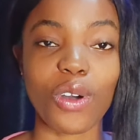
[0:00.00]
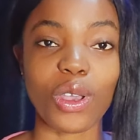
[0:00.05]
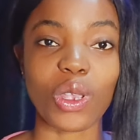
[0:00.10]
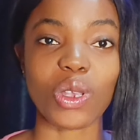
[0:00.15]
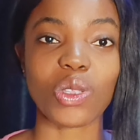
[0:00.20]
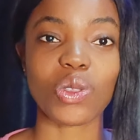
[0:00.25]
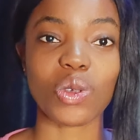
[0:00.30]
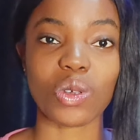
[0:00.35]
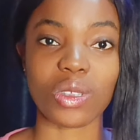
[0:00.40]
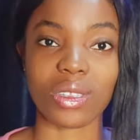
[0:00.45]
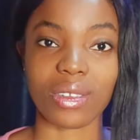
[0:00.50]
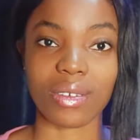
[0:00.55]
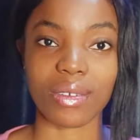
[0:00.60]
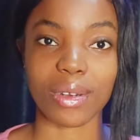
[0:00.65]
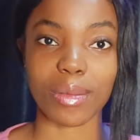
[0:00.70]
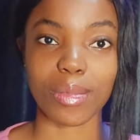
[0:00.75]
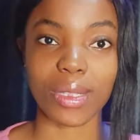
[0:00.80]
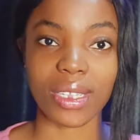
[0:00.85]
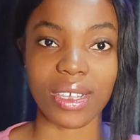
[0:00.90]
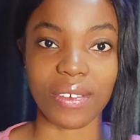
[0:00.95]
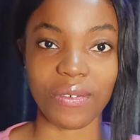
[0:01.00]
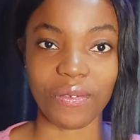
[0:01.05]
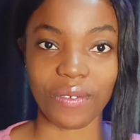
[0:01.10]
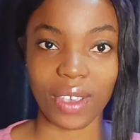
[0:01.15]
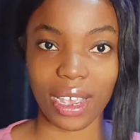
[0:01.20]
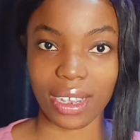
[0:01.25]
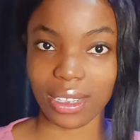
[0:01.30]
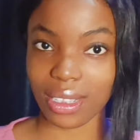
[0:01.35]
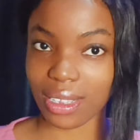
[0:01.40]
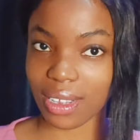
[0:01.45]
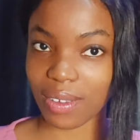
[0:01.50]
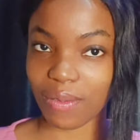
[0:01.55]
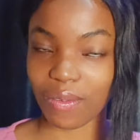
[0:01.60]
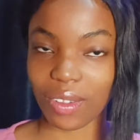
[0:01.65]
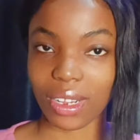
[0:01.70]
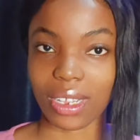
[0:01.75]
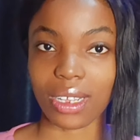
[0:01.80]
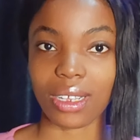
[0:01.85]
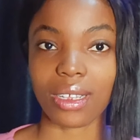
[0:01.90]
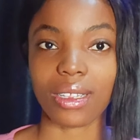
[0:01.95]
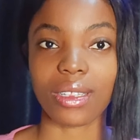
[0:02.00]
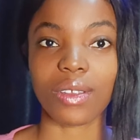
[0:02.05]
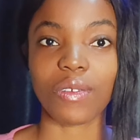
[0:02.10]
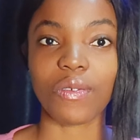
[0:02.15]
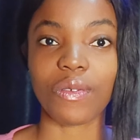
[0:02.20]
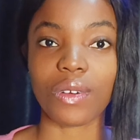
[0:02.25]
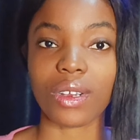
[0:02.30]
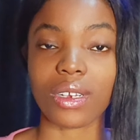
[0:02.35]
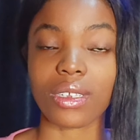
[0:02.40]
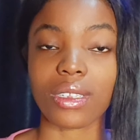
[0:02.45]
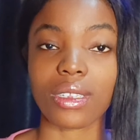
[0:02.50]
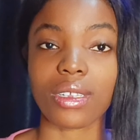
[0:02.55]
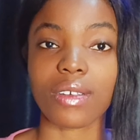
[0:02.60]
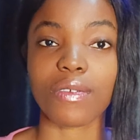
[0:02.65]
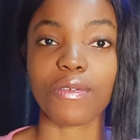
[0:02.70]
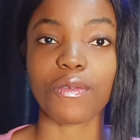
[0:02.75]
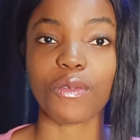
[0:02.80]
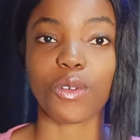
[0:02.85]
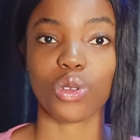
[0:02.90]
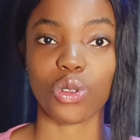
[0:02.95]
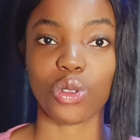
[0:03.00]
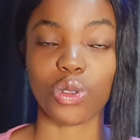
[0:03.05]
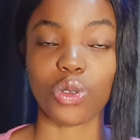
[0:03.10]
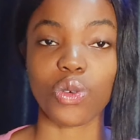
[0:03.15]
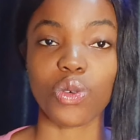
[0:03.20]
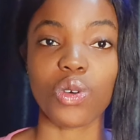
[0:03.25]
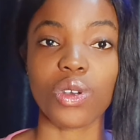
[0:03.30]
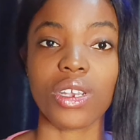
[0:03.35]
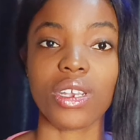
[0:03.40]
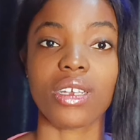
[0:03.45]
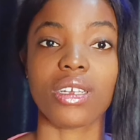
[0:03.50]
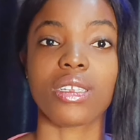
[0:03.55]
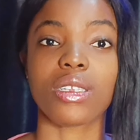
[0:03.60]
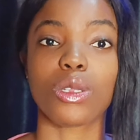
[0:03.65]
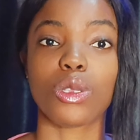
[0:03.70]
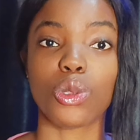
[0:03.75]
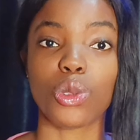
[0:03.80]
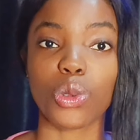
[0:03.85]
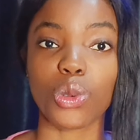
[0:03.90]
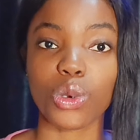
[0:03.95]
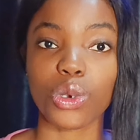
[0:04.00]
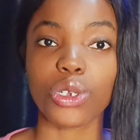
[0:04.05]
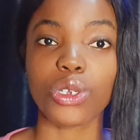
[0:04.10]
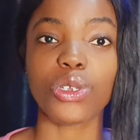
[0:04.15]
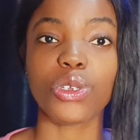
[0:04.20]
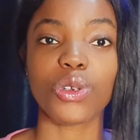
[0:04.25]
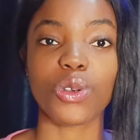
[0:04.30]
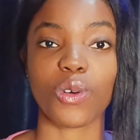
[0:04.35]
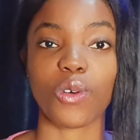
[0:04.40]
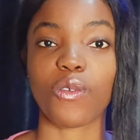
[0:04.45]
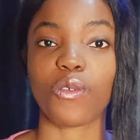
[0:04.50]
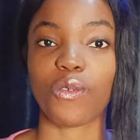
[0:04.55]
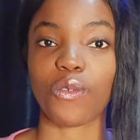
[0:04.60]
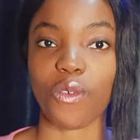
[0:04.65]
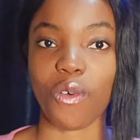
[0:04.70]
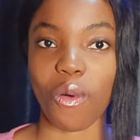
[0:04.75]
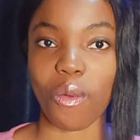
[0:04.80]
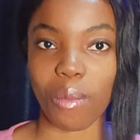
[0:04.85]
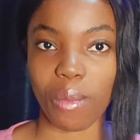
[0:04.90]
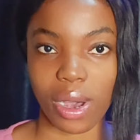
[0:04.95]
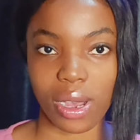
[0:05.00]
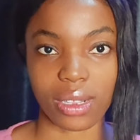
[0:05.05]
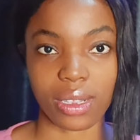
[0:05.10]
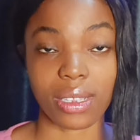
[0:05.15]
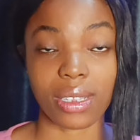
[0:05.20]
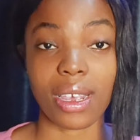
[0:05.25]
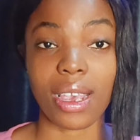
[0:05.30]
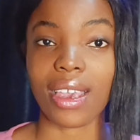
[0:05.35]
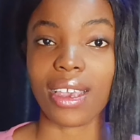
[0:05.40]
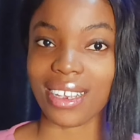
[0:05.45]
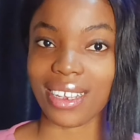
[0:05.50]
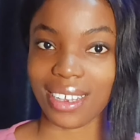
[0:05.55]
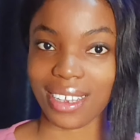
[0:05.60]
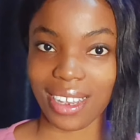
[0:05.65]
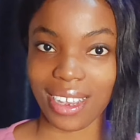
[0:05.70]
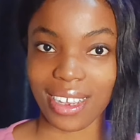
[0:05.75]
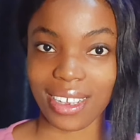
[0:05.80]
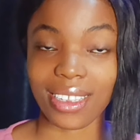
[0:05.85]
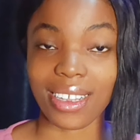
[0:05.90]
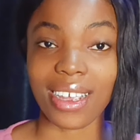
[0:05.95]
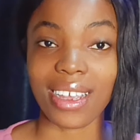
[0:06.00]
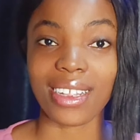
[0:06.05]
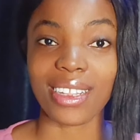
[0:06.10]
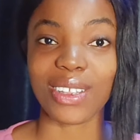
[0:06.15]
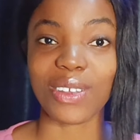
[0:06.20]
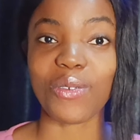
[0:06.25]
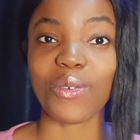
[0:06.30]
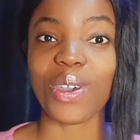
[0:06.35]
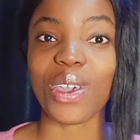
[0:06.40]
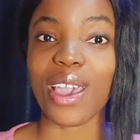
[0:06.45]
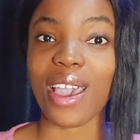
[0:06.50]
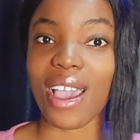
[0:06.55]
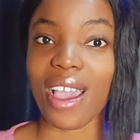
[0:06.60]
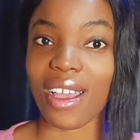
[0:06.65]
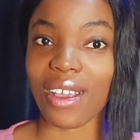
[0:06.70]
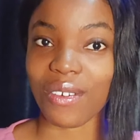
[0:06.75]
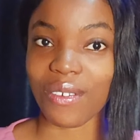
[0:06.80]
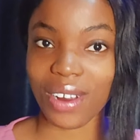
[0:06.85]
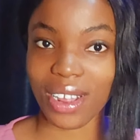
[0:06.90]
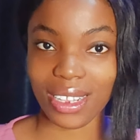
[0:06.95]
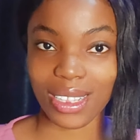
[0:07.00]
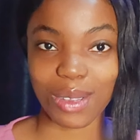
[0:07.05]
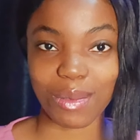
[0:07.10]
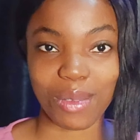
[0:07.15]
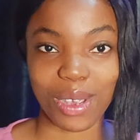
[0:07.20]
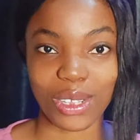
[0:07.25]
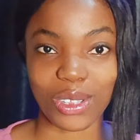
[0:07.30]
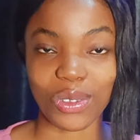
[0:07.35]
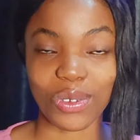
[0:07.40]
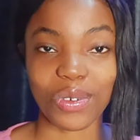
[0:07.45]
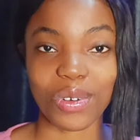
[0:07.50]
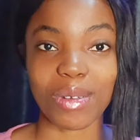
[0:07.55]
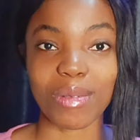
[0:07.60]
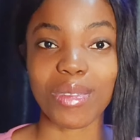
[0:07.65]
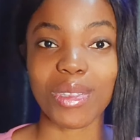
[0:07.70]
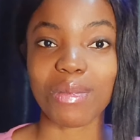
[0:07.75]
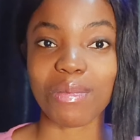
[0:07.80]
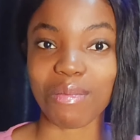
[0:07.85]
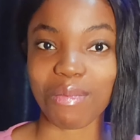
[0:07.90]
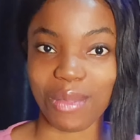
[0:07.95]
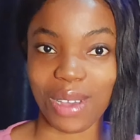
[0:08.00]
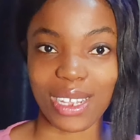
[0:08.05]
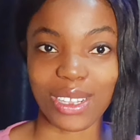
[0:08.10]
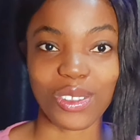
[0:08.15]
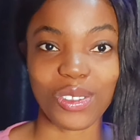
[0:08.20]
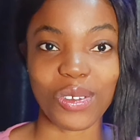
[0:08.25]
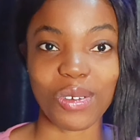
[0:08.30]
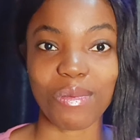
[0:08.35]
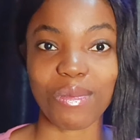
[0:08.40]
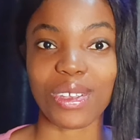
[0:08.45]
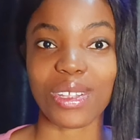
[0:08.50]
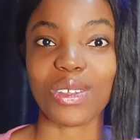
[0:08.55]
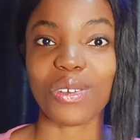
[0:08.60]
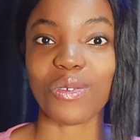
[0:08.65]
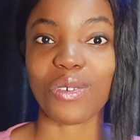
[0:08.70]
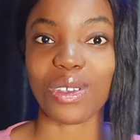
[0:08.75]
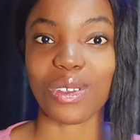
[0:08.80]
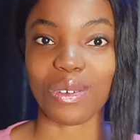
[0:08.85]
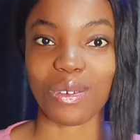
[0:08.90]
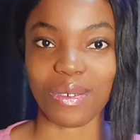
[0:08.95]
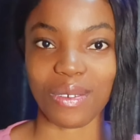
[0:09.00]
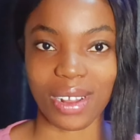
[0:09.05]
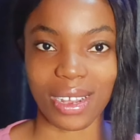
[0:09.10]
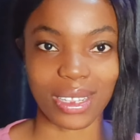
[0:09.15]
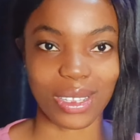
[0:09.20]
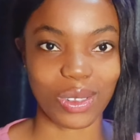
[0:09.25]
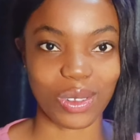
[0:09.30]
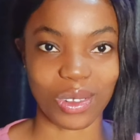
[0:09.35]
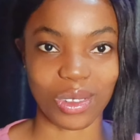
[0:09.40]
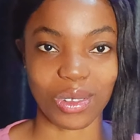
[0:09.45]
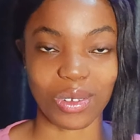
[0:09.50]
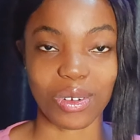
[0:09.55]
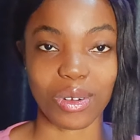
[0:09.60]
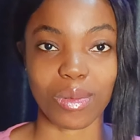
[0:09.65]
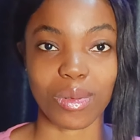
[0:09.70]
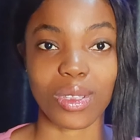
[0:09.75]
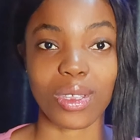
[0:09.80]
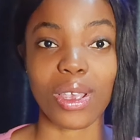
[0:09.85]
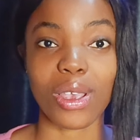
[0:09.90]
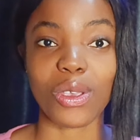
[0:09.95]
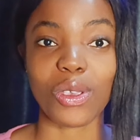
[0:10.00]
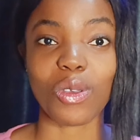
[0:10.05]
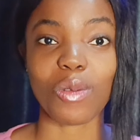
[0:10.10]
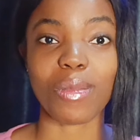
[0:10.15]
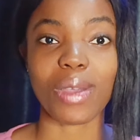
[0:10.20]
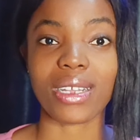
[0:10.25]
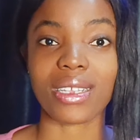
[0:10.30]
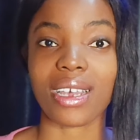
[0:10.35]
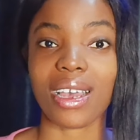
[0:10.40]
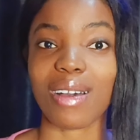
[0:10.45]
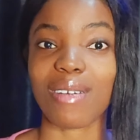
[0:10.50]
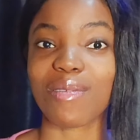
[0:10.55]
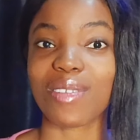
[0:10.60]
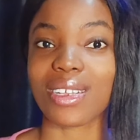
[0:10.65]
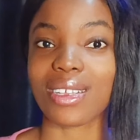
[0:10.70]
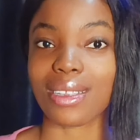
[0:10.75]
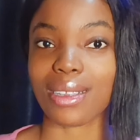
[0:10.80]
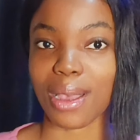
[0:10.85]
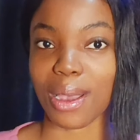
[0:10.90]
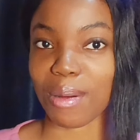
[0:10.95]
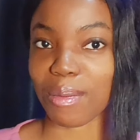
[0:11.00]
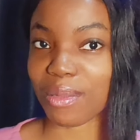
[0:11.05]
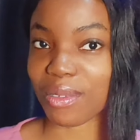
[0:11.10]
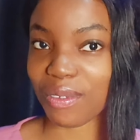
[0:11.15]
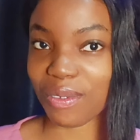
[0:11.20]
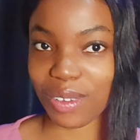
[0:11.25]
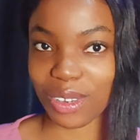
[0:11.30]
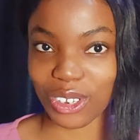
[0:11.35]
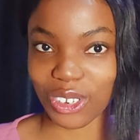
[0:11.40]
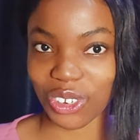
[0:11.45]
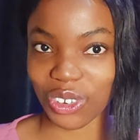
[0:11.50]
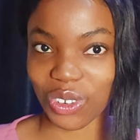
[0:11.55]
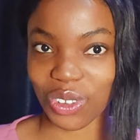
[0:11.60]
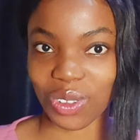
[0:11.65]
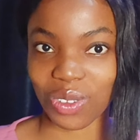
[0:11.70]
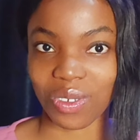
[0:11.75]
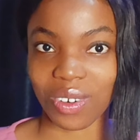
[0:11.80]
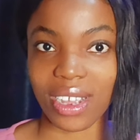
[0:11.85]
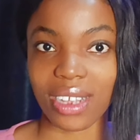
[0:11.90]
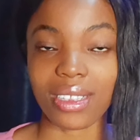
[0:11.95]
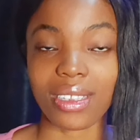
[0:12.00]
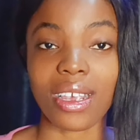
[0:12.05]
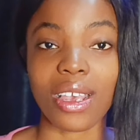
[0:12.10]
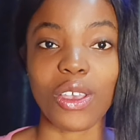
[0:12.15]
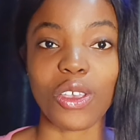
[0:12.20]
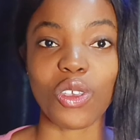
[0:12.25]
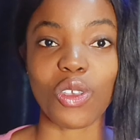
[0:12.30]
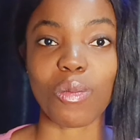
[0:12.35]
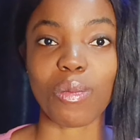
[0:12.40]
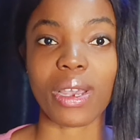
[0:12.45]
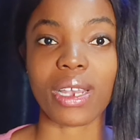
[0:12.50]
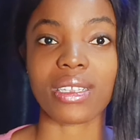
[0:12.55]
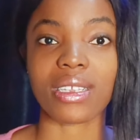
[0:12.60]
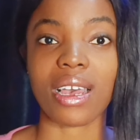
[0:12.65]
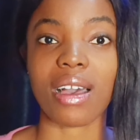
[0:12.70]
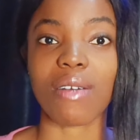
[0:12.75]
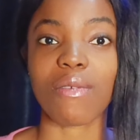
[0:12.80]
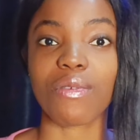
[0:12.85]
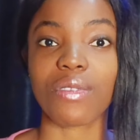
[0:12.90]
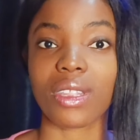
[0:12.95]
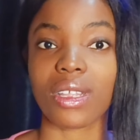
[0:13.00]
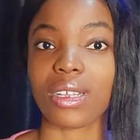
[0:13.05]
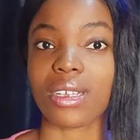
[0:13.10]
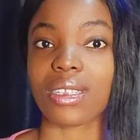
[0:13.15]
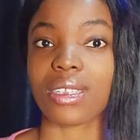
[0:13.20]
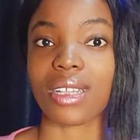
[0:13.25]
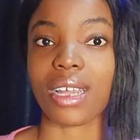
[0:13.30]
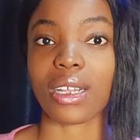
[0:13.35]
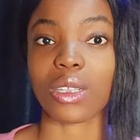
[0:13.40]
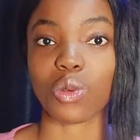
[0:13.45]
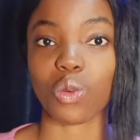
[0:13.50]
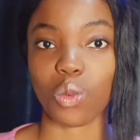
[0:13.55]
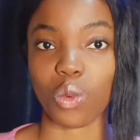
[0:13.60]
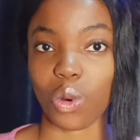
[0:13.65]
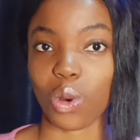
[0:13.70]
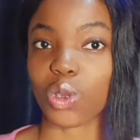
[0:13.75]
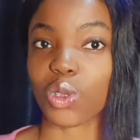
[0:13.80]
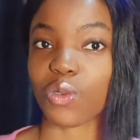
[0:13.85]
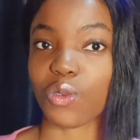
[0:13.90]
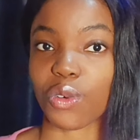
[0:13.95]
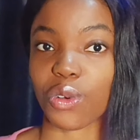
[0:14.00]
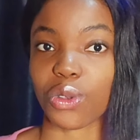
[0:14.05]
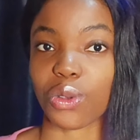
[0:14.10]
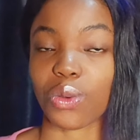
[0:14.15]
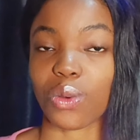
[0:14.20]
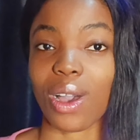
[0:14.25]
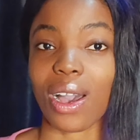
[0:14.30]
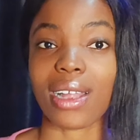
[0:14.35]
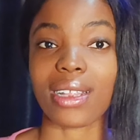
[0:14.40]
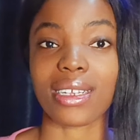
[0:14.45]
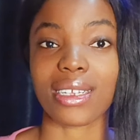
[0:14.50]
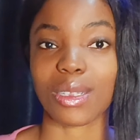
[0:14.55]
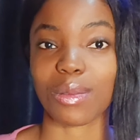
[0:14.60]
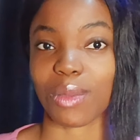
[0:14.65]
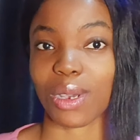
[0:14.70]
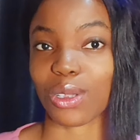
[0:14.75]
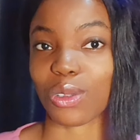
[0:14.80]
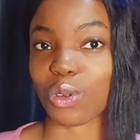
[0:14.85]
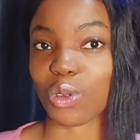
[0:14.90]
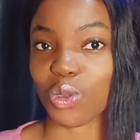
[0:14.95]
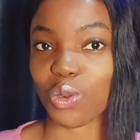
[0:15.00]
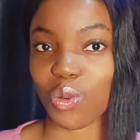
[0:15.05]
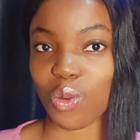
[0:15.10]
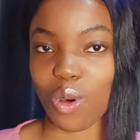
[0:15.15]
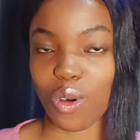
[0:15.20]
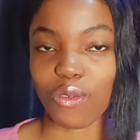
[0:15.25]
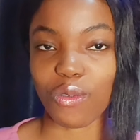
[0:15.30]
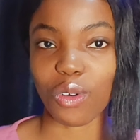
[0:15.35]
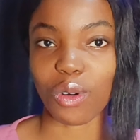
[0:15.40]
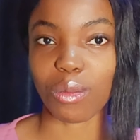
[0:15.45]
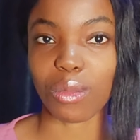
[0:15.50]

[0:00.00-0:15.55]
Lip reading: for you to script effectively, the first thing to do is knowing your format. Yes, the way I write my script might not be the way you write your script. You might have these abbreviations, right? You might have things that works for you and it might not work